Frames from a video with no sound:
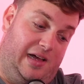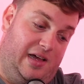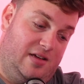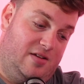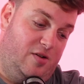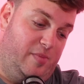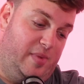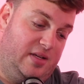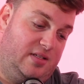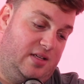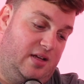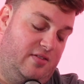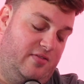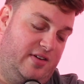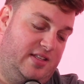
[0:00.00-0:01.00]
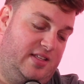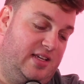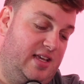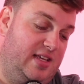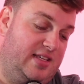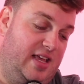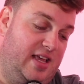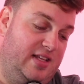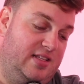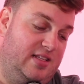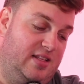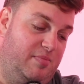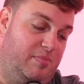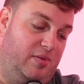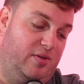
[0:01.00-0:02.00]
I caught my son rinsing his hands
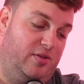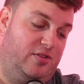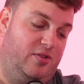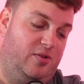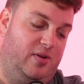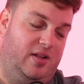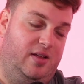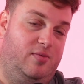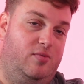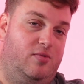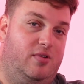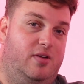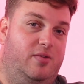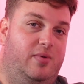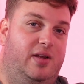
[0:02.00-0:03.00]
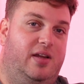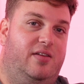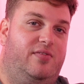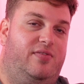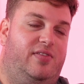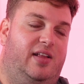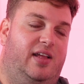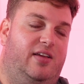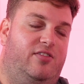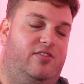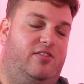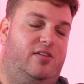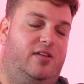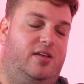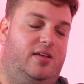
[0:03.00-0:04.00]
in the blue toilet water when it
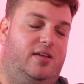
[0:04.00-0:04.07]
flushed.